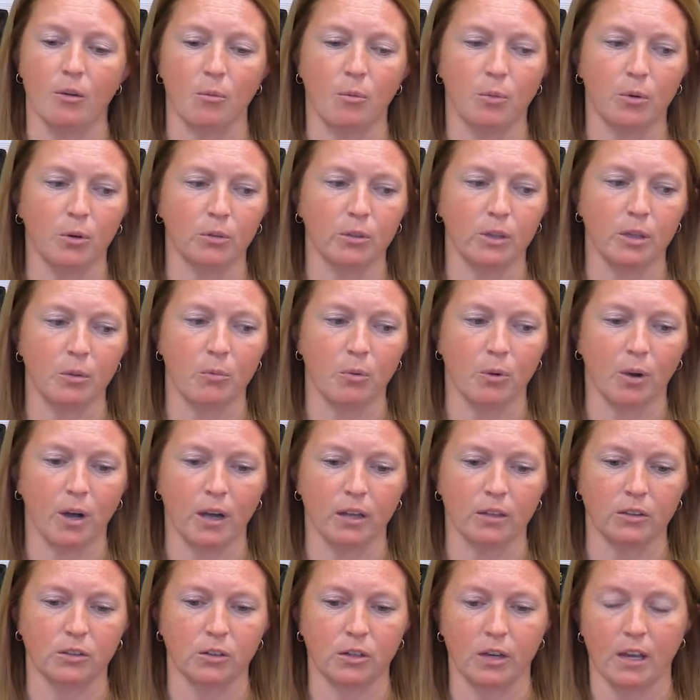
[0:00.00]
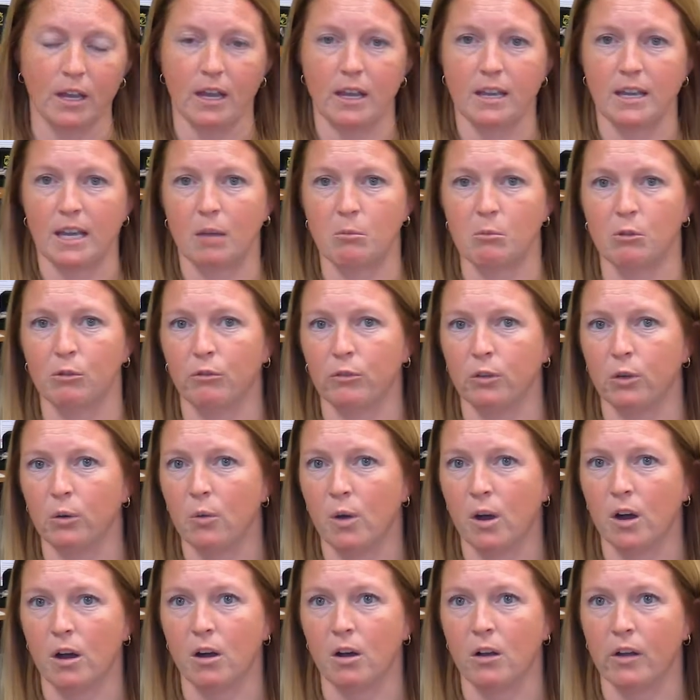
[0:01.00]
really brought their A game, if you
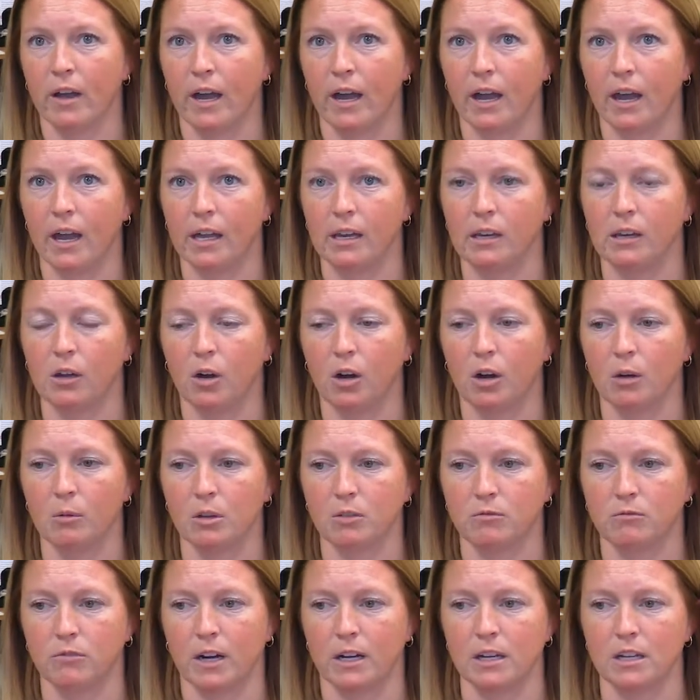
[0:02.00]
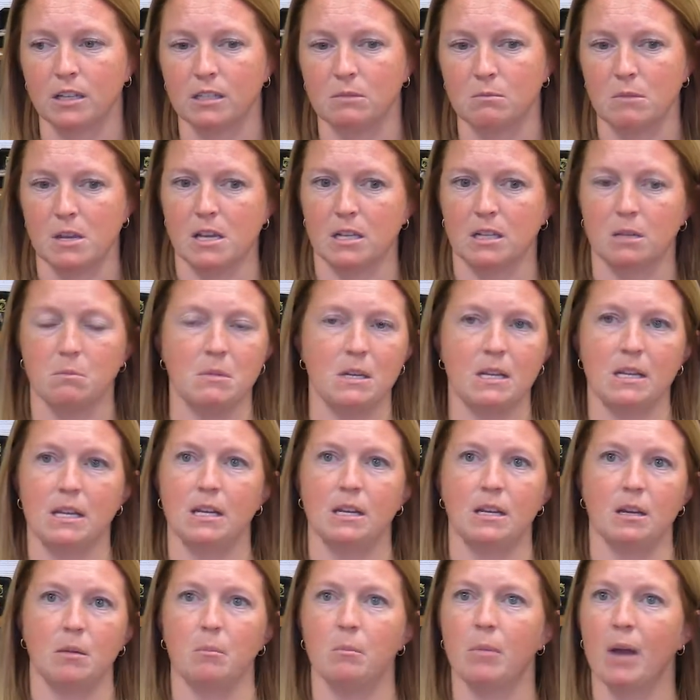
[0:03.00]
will, and are ready to make an
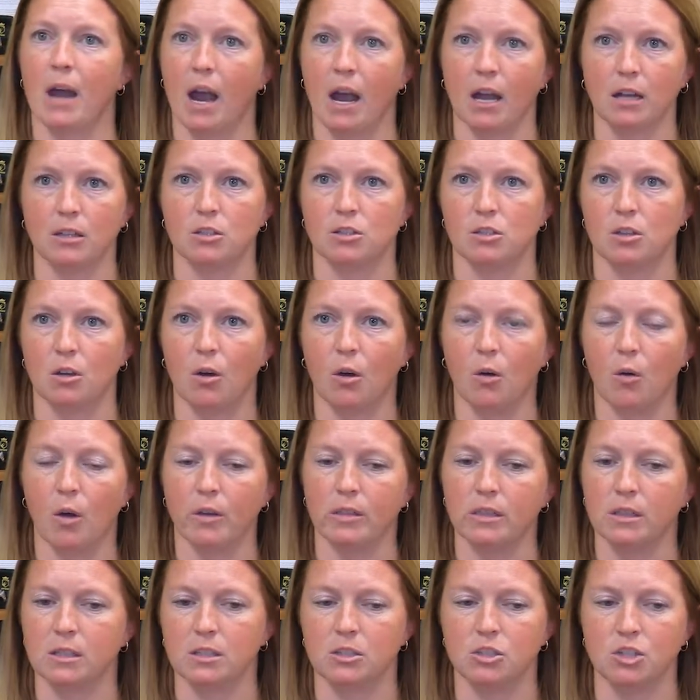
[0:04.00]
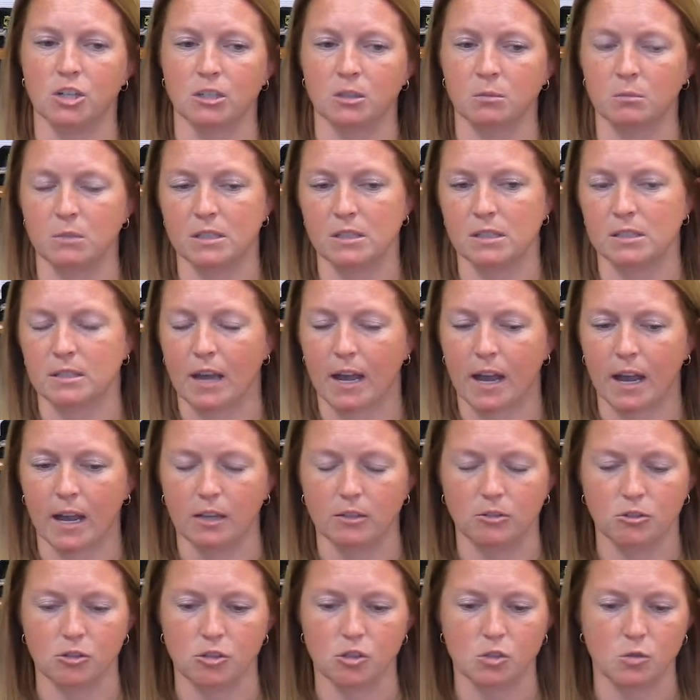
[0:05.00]
immediate impact. So on the gentlemen's
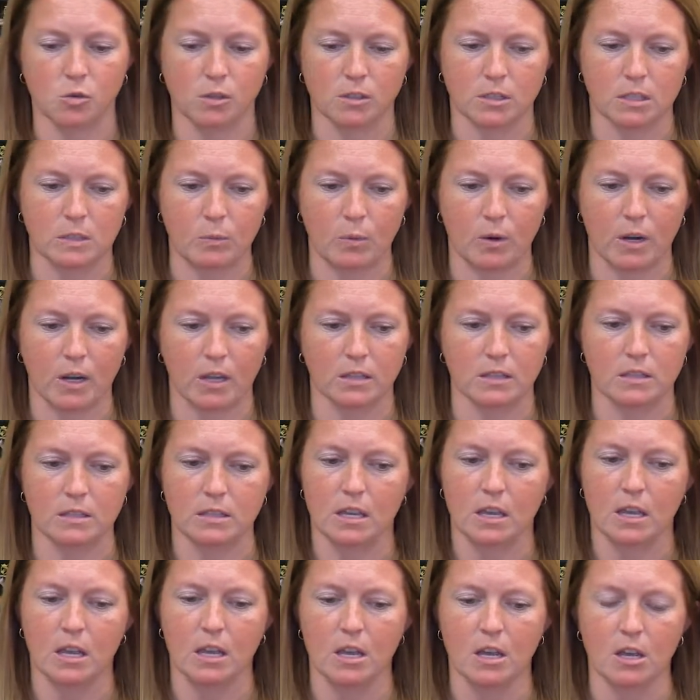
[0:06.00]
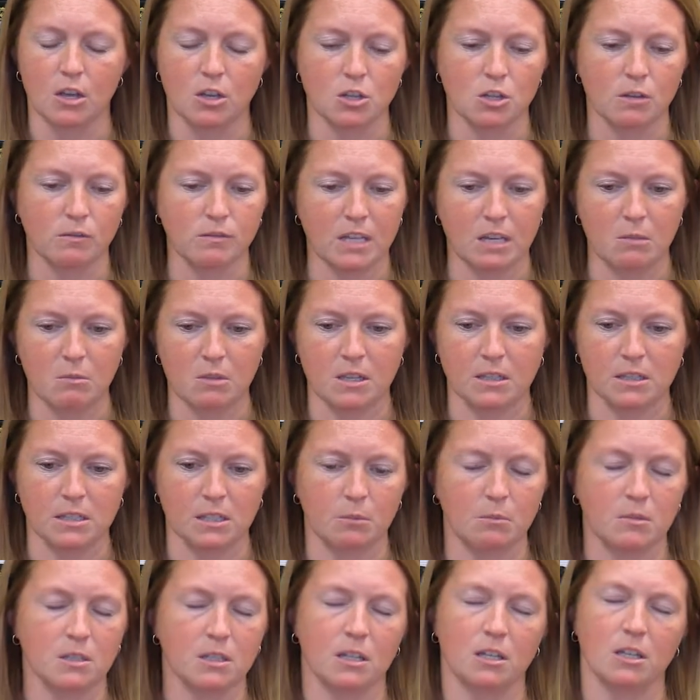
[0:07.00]
side, short sprints, you have Damian
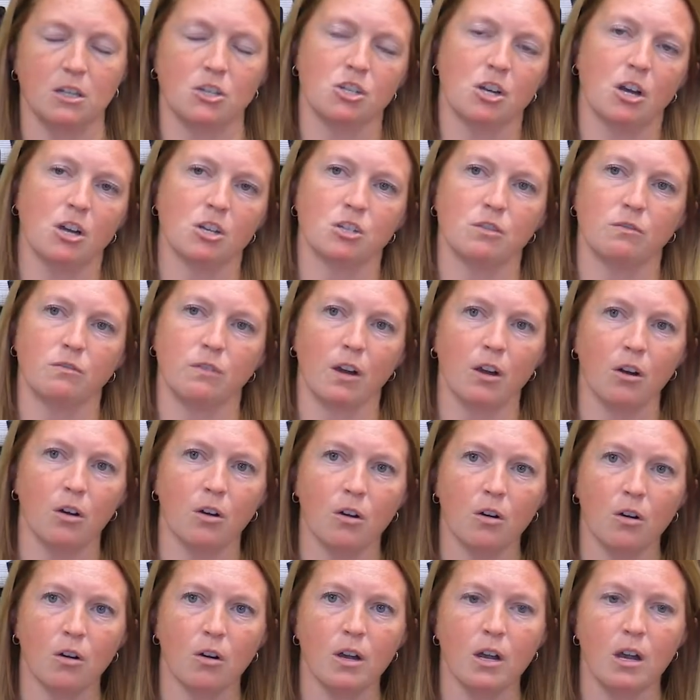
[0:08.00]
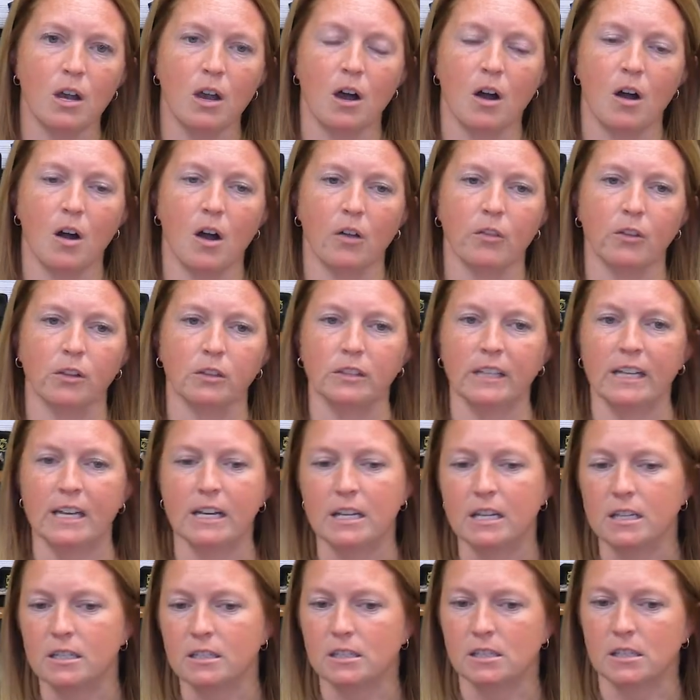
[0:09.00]
Simpson and Josh Farrell. On the
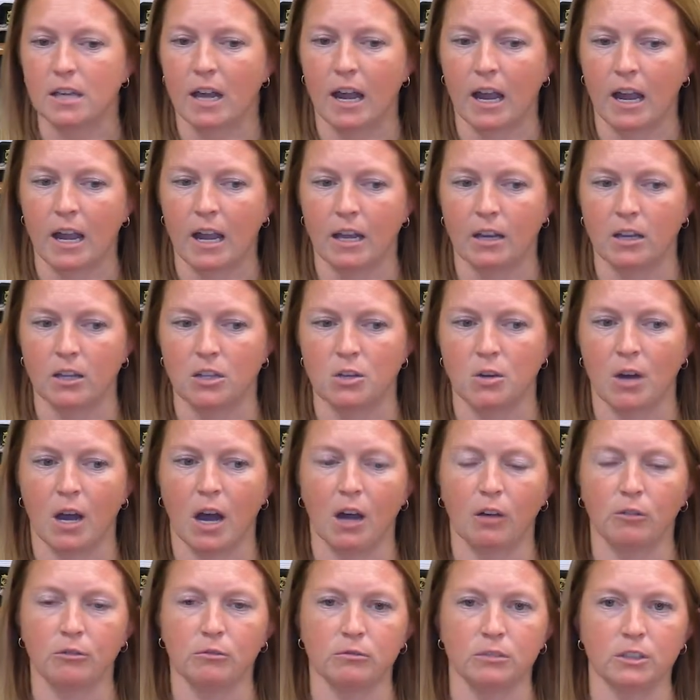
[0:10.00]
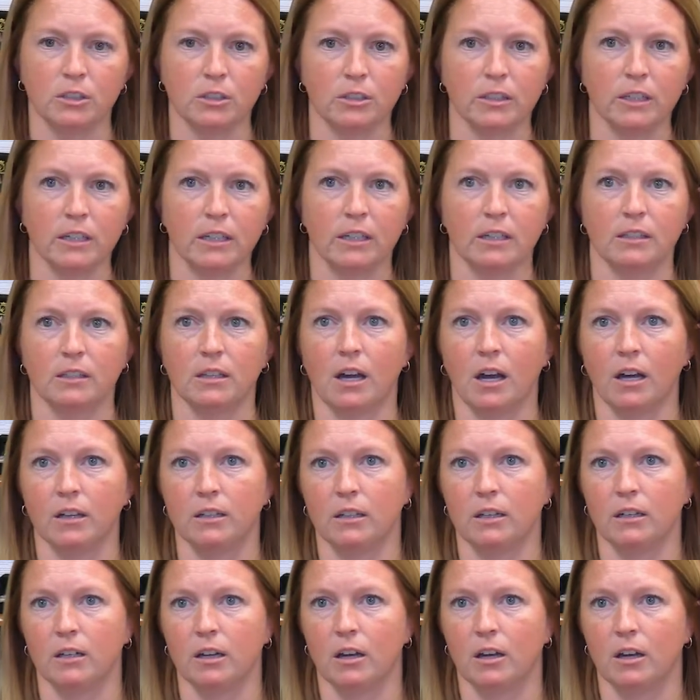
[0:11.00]
ladies' side, you have Lily and
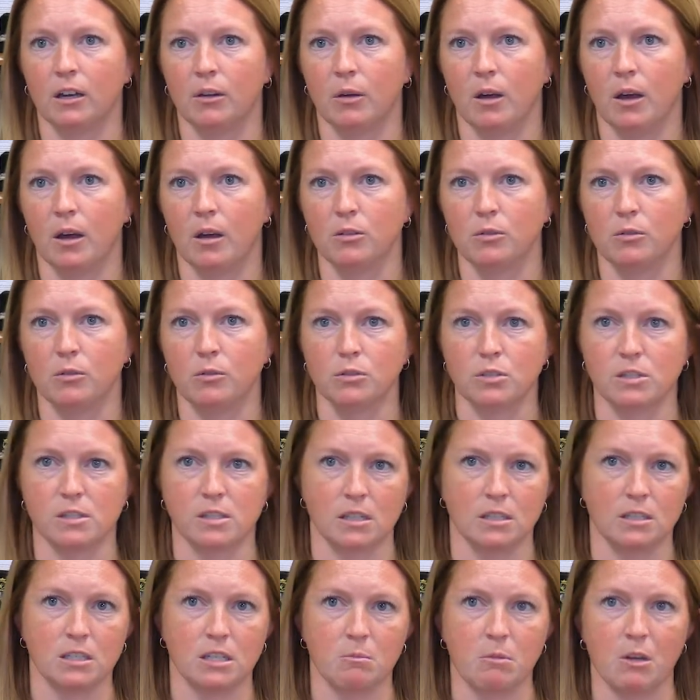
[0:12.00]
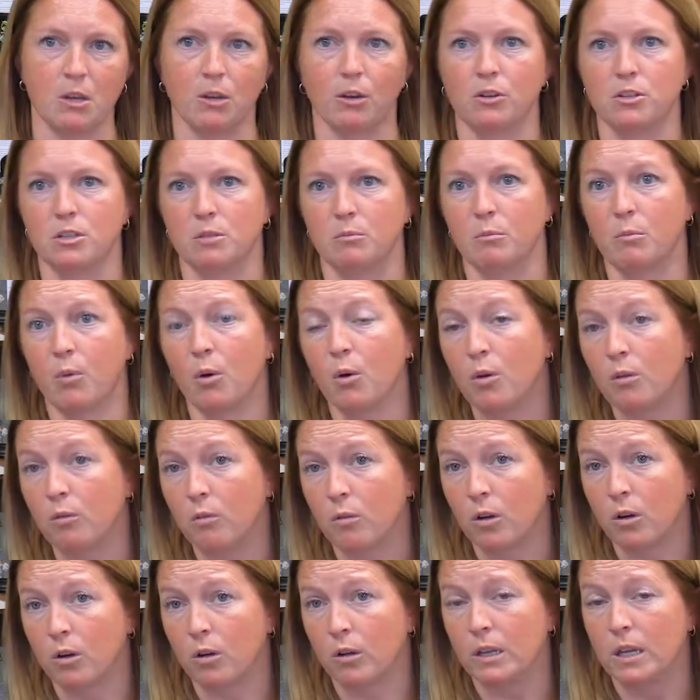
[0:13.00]
Annika, who's 60 meters in pole
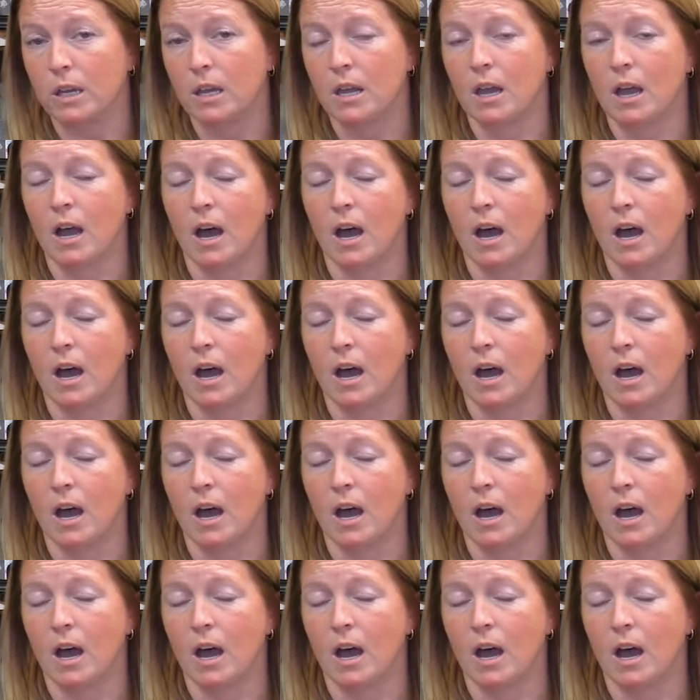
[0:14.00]
vault.